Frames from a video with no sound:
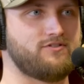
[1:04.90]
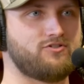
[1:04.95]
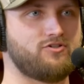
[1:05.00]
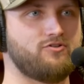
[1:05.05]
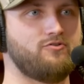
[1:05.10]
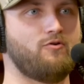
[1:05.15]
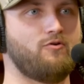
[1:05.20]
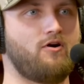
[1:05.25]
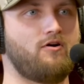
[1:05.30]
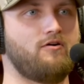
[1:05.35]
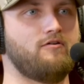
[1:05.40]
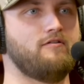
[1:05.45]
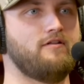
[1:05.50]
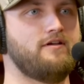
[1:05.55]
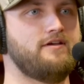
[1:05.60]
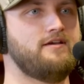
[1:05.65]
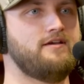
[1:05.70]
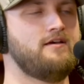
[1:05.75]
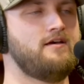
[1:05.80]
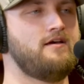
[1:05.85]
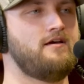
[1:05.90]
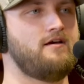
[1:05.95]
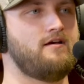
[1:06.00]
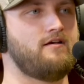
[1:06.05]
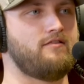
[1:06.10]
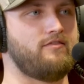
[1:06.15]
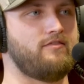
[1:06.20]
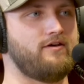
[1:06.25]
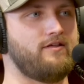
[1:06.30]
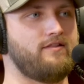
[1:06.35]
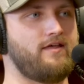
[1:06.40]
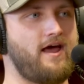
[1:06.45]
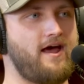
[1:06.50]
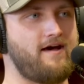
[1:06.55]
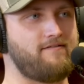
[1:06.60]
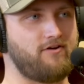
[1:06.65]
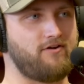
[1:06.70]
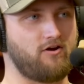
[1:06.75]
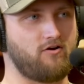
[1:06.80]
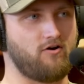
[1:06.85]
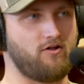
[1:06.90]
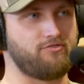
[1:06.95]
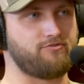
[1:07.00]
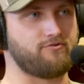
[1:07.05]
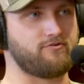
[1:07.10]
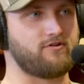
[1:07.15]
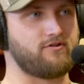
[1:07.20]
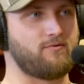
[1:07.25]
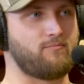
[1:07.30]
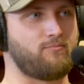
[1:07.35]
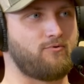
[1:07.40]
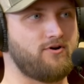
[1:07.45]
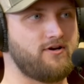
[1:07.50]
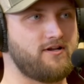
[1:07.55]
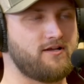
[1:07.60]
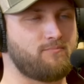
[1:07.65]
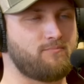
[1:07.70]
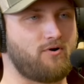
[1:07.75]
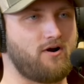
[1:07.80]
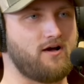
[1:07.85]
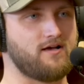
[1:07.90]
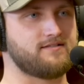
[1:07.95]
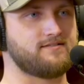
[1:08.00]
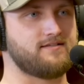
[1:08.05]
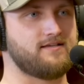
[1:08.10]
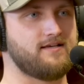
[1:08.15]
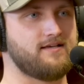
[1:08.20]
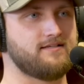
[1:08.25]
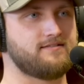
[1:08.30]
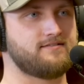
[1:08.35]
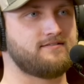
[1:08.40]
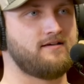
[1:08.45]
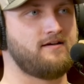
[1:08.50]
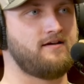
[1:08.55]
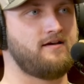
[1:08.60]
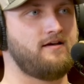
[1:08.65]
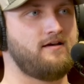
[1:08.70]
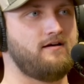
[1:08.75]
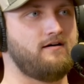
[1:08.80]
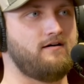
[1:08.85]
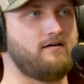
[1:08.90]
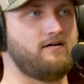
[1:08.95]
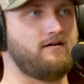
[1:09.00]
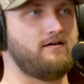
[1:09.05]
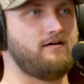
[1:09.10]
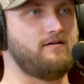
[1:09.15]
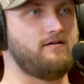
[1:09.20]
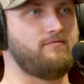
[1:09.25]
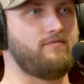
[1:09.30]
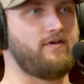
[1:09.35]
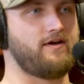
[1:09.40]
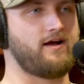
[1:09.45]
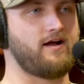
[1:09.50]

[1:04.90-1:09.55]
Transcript: too early, that mm-hmm. they haven't gone through their breeding process, mm-hmm.